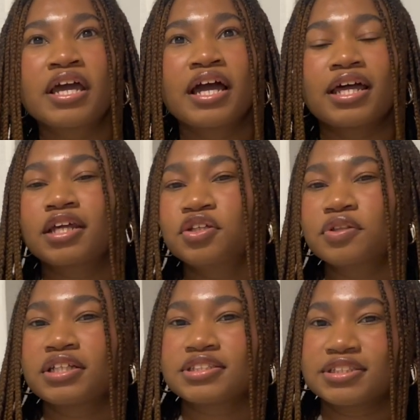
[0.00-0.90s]
And I knew
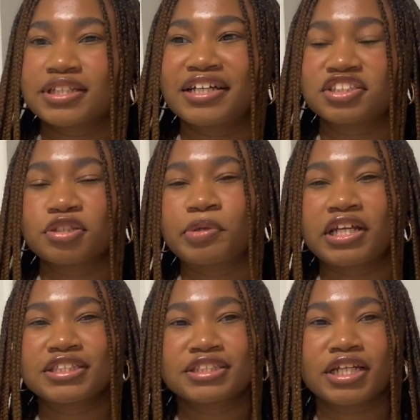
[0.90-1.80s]
that since last year, but I
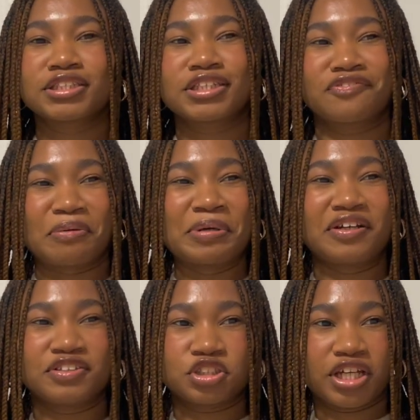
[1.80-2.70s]
decided to give them
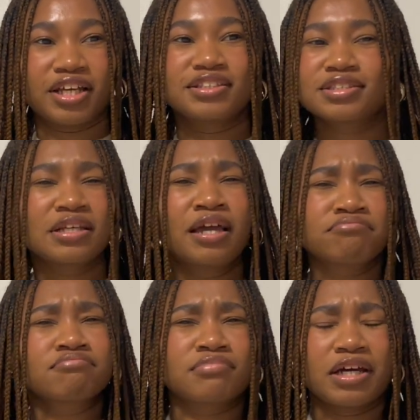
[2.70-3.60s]
another chance.
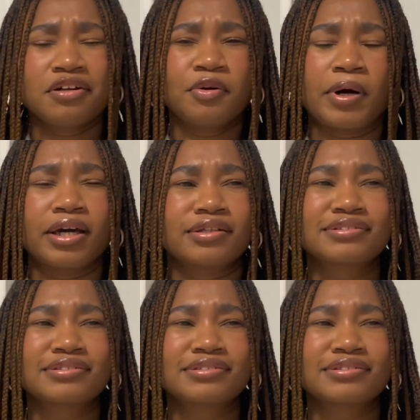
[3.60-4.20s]
I don't know why.